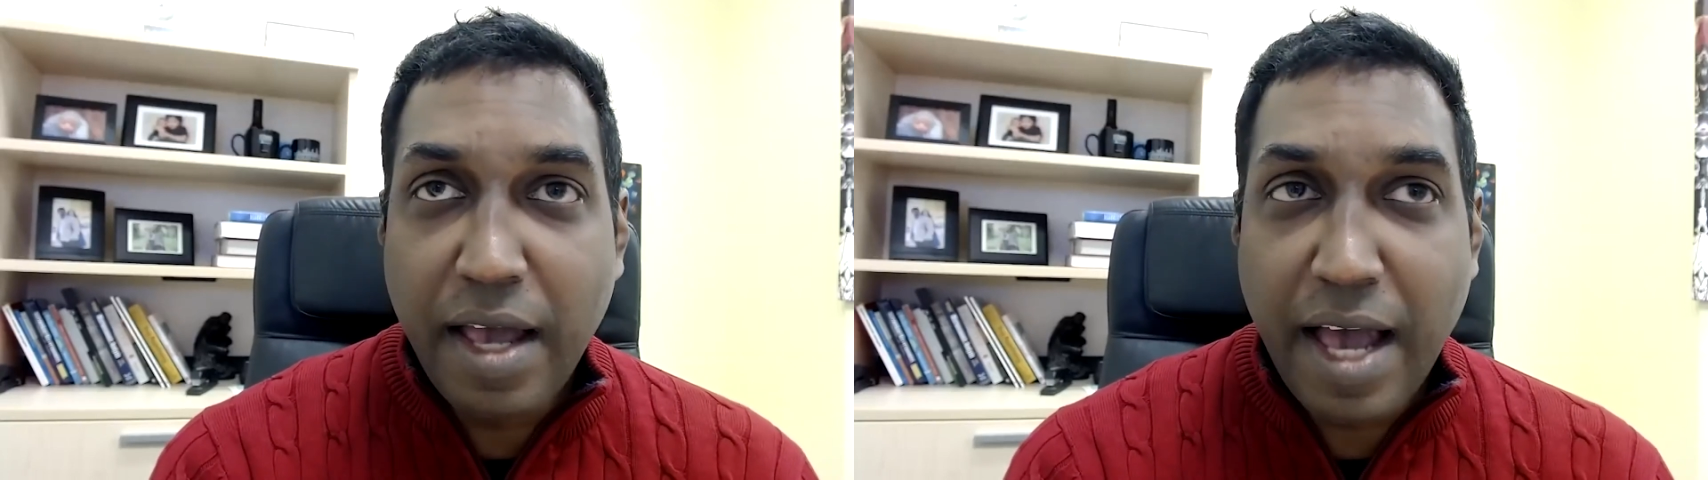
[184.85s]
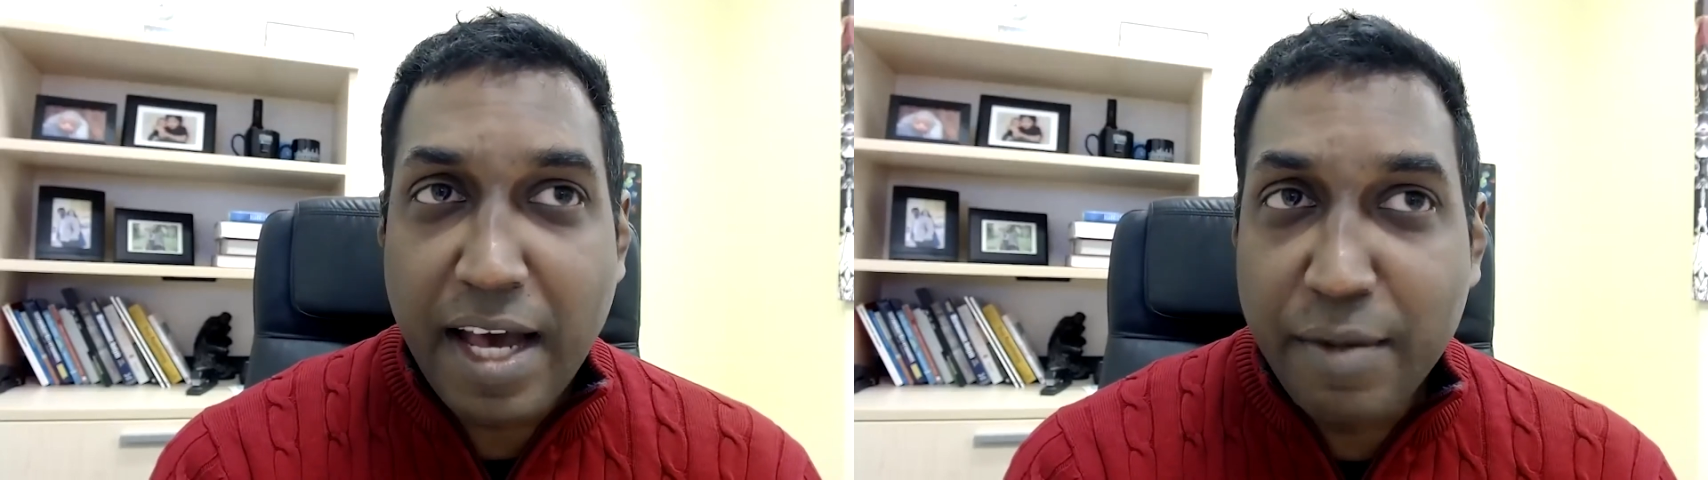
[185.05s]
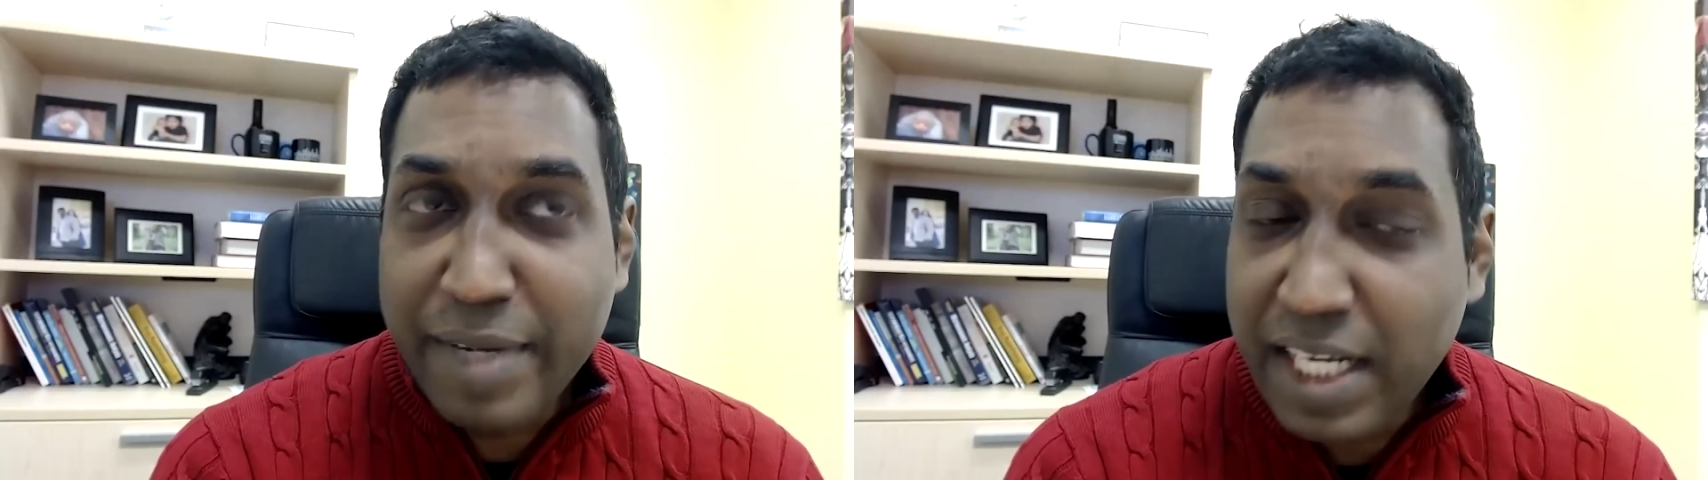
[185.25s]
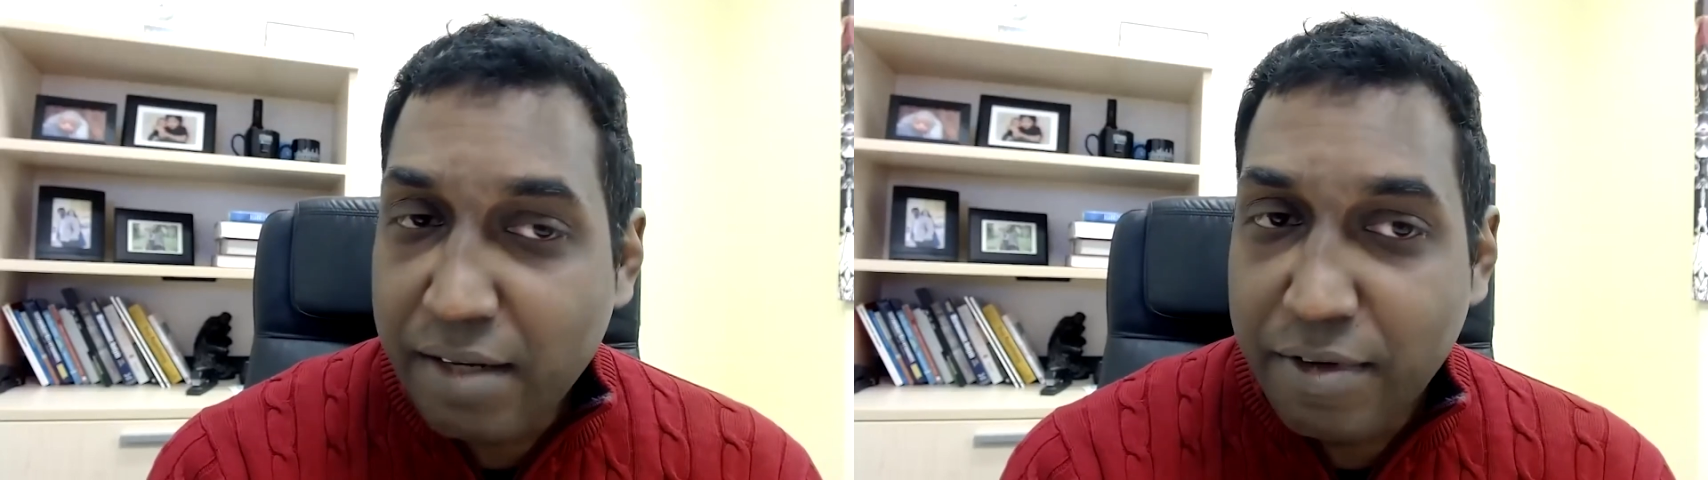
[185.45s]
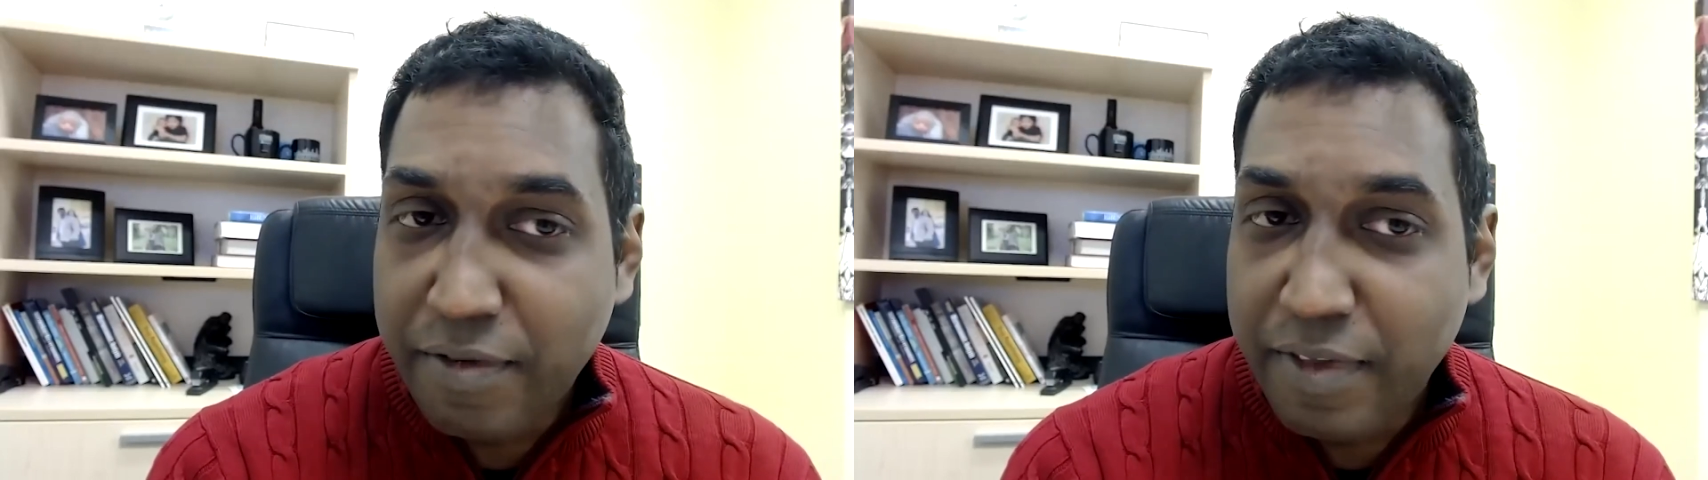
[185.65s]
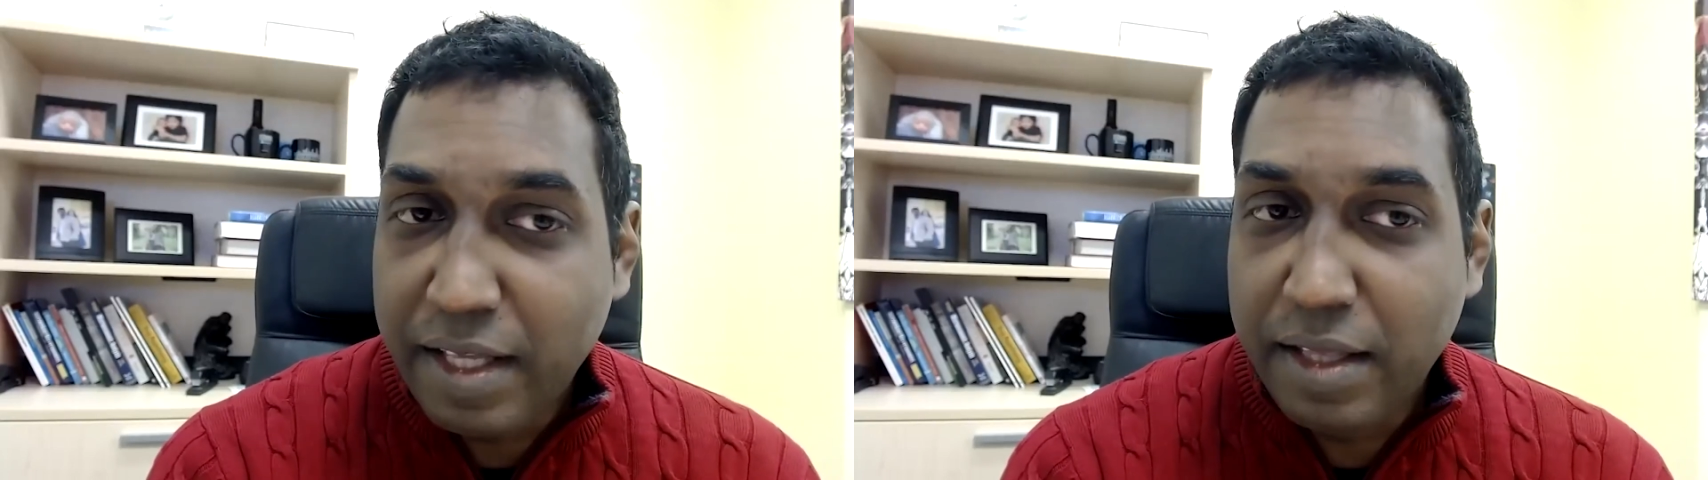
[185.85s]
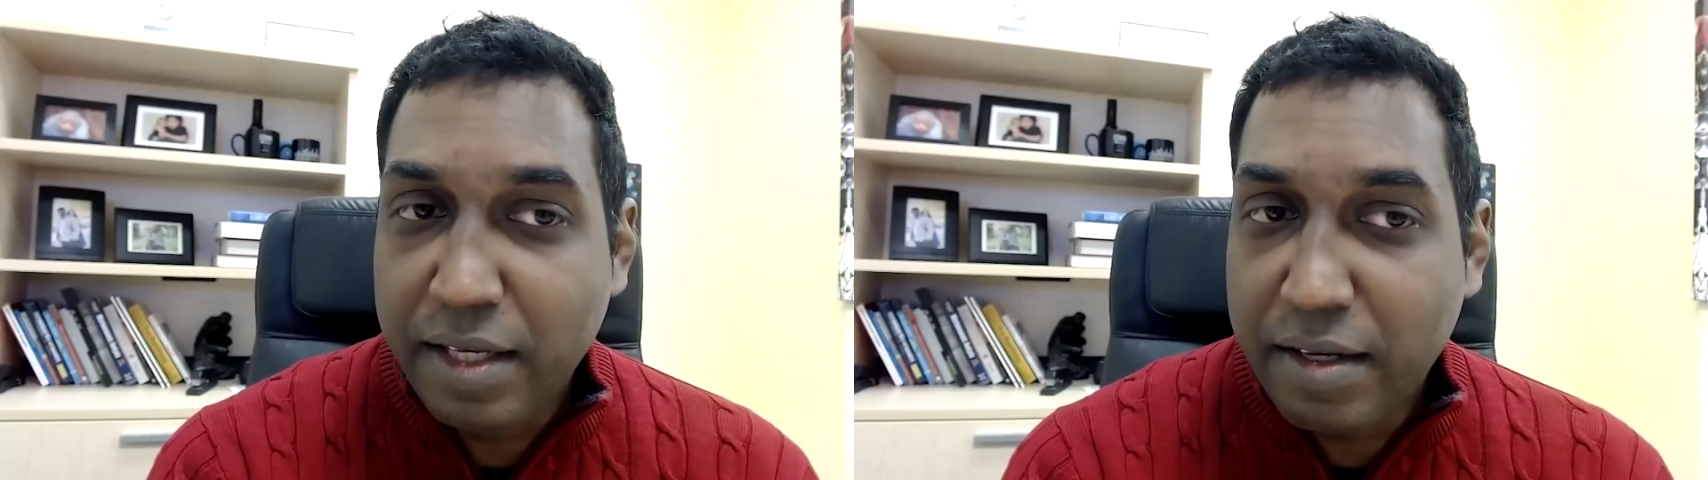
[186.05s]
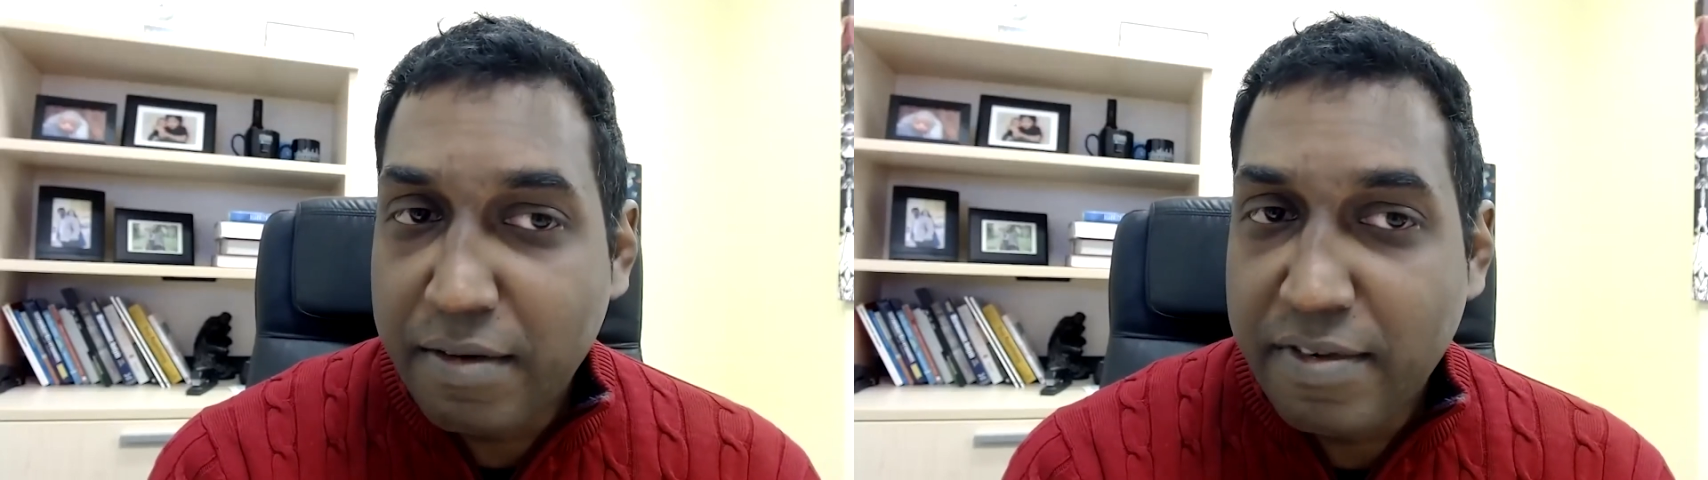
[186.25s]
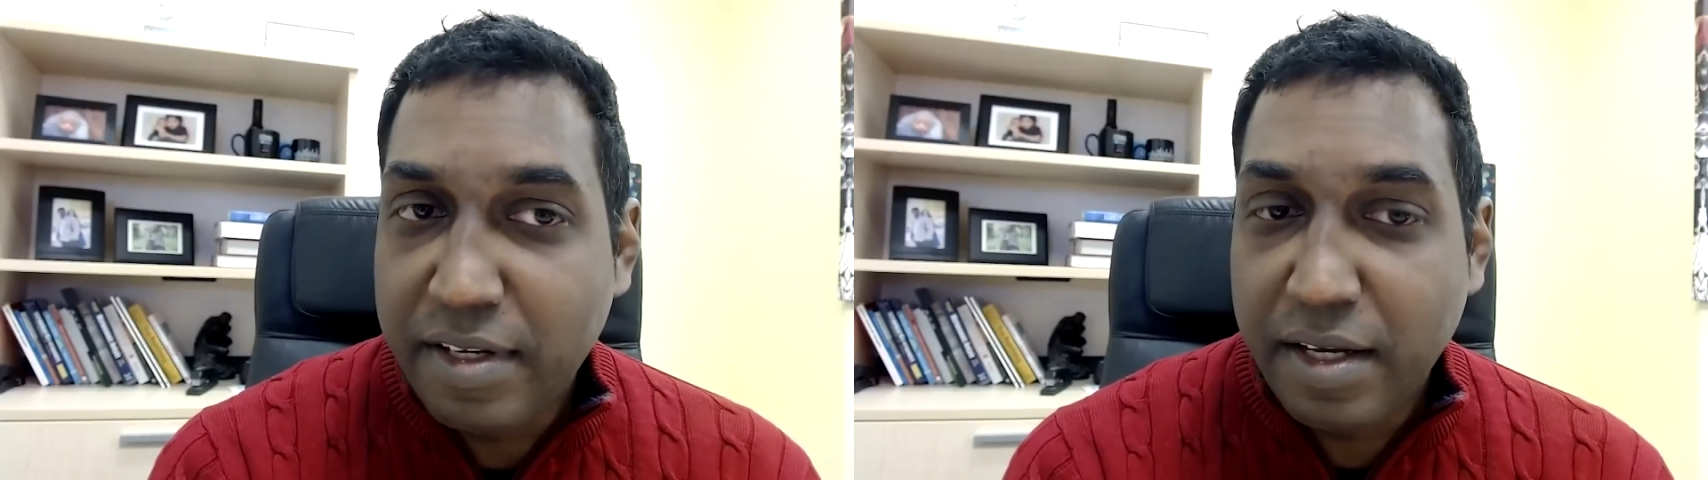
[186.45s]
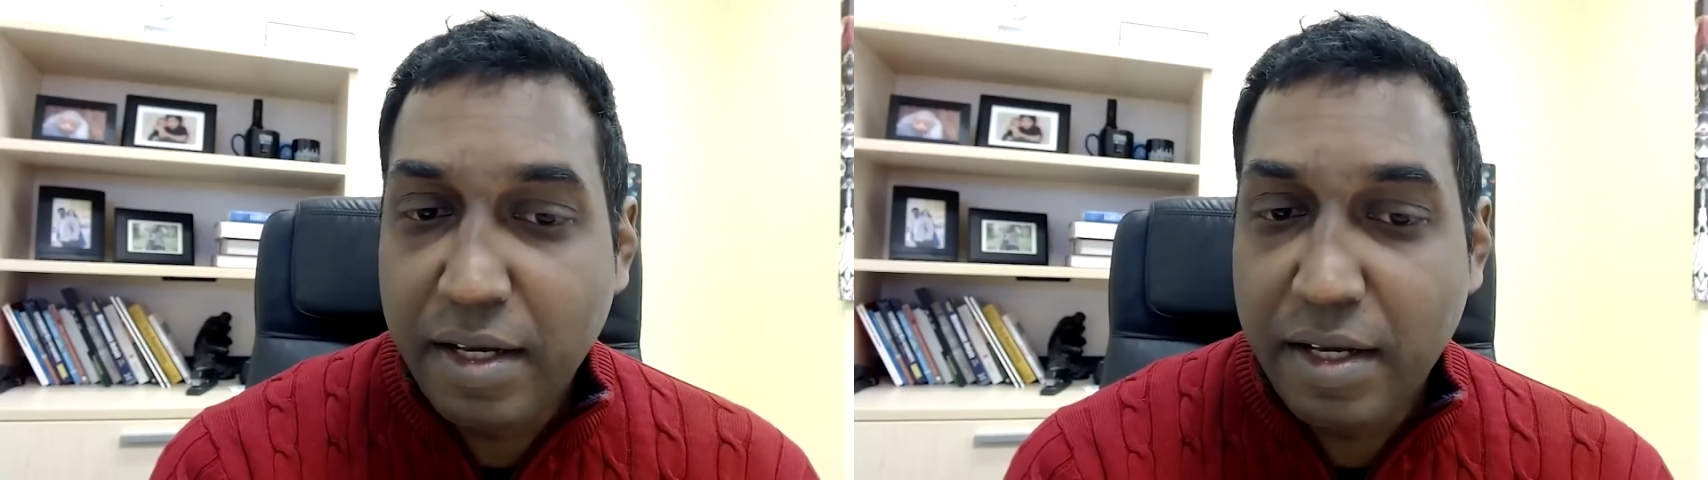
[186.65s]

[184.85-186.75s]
Adam and Eve, if they lived